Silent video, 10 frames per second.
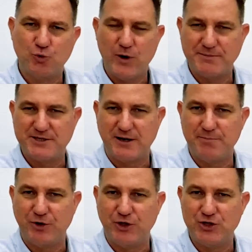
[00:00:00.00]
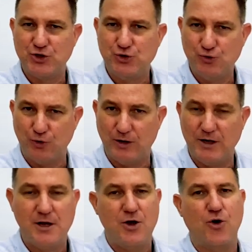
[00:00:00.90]
website building tool,
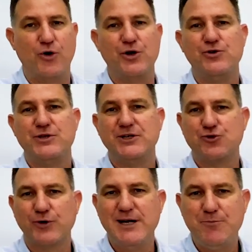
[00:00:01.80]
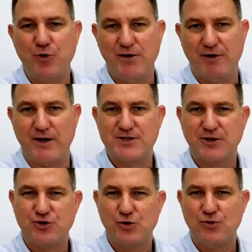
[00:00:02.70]
or using Dreamweaver? So
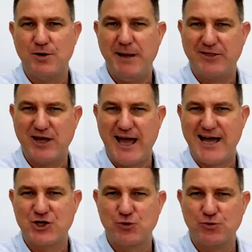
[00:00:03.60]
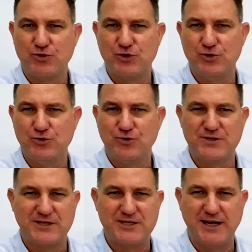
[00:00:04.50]
talk about the actual tools,
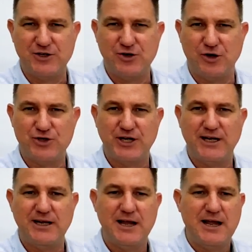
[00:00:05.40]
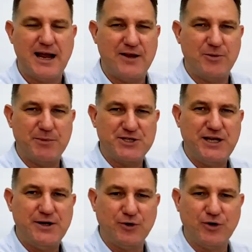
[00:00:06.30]
the technology and the
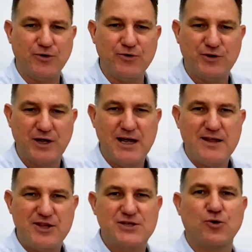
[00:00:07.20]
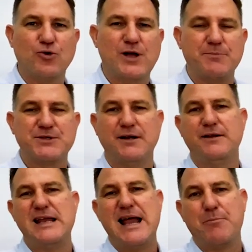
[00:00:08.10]
materials. This all comes under
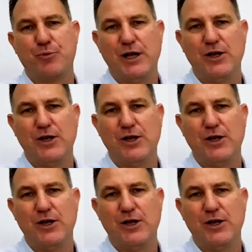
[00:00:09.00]
the umbrella